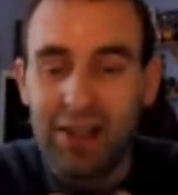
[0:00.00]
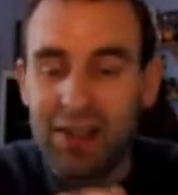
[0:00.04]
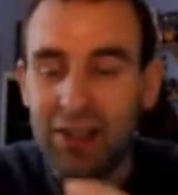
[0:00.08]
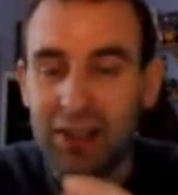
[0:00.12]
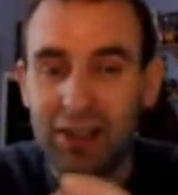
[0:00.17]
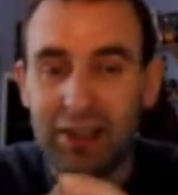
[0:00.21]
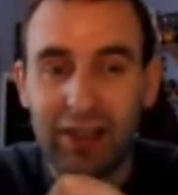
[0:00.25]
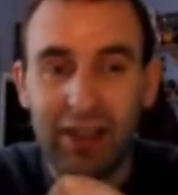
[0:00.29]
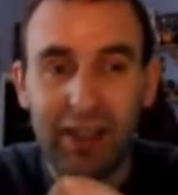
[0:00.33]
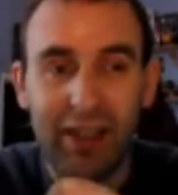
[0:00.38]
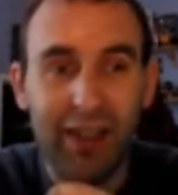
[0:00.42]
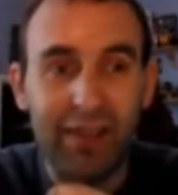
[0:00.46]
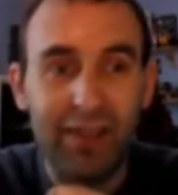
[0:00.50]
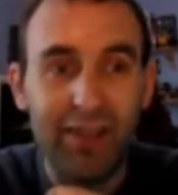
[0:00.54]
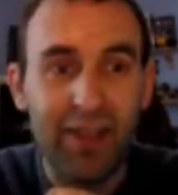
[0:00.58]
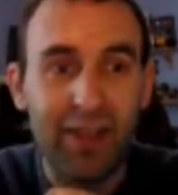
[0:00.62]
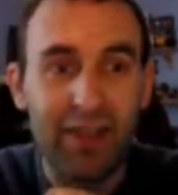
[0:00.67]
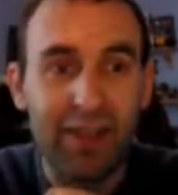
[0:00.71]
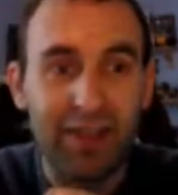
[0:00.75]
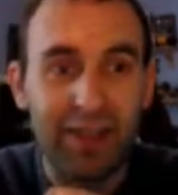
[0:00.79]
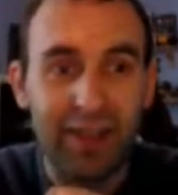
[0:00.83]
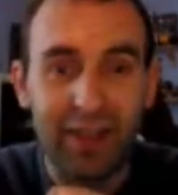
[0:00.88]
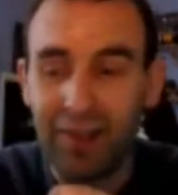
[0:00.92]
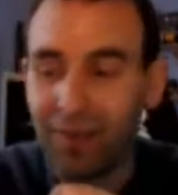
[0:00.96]
just to give
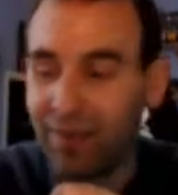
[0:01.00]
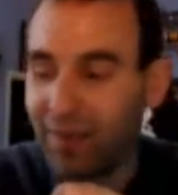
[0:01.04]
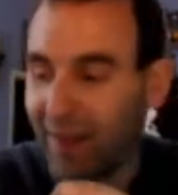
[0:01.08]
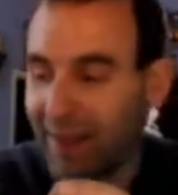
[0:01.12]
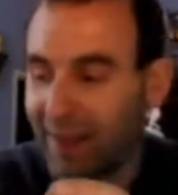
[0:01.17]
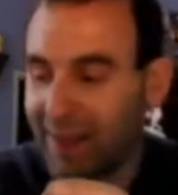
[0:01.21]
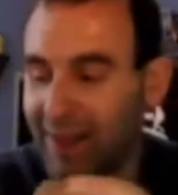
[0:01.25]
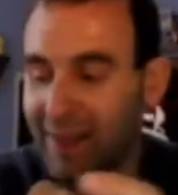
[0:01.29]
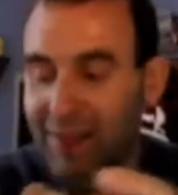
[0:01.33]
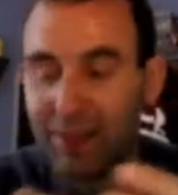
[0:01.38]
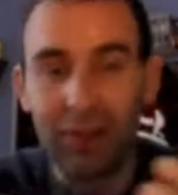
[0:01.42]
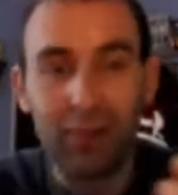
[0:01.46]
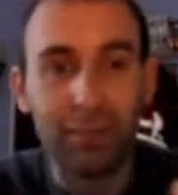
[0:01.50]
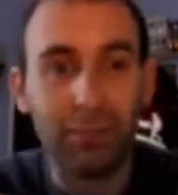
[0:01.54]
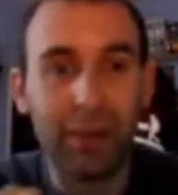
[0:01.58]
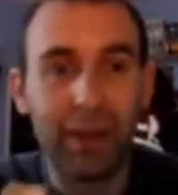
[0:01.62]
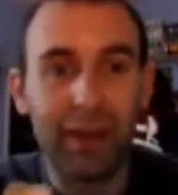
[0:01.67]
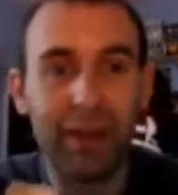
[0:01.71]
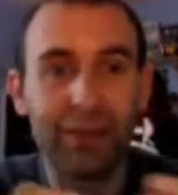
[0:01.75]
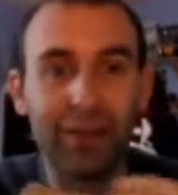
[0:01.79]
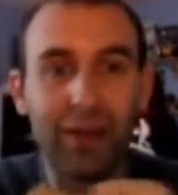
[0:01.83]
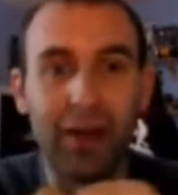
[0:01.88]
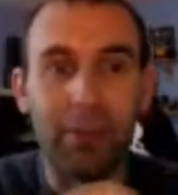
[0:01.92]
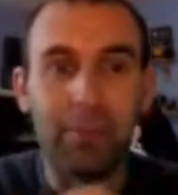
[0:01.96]
yourself a little
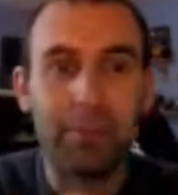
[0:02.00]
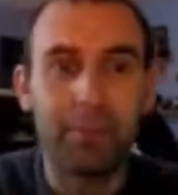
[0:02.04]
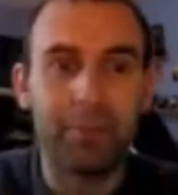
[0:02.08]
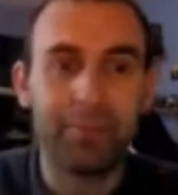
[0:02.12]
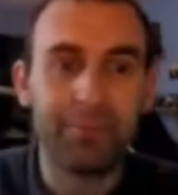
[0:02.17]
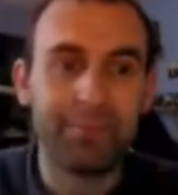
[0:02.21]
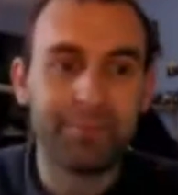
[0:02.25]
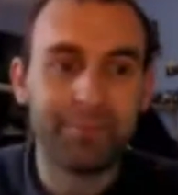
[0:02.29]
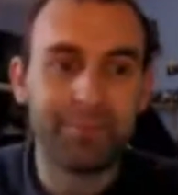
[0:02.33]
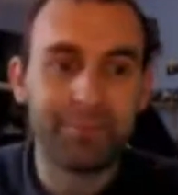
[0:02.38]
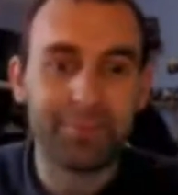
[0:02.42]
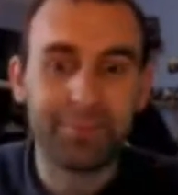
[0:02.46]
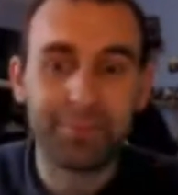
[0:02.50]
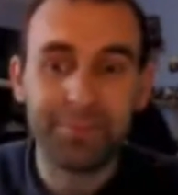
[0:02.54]
bit of um